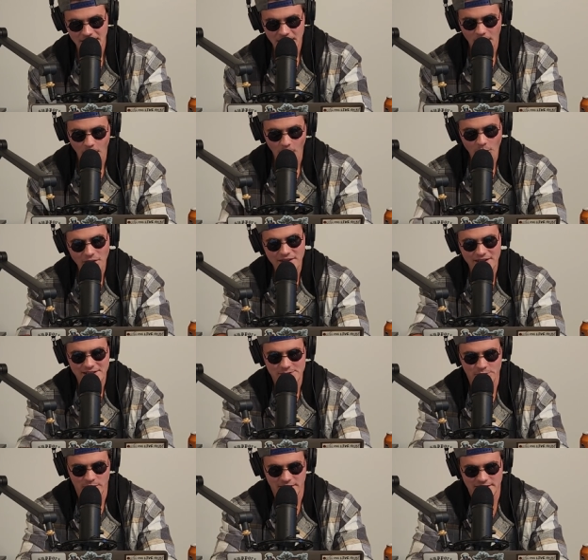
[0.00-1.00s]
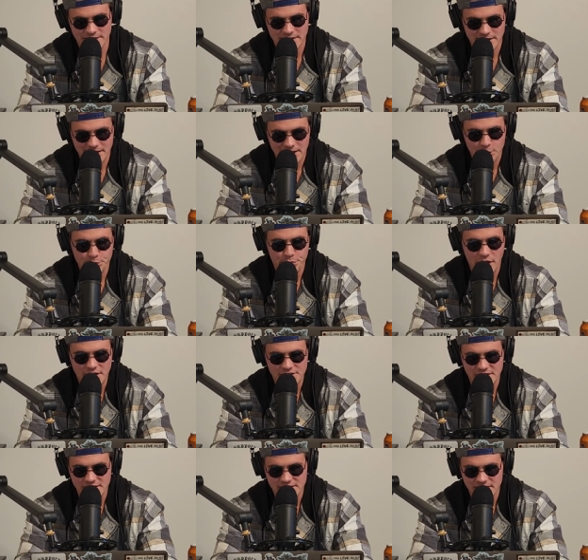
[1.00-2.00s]
Or this one
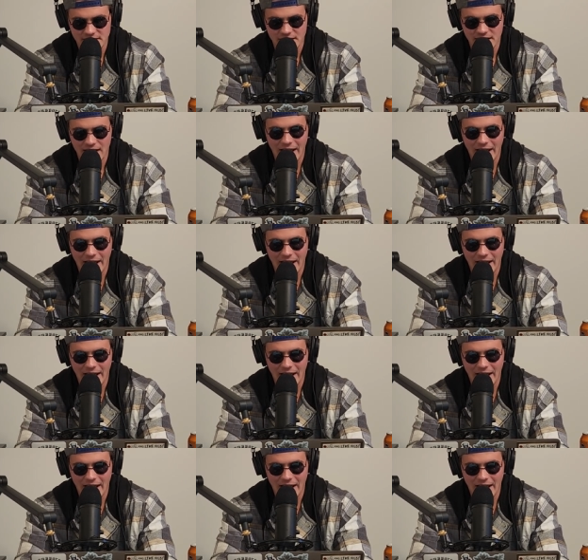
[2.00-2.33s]
Precious,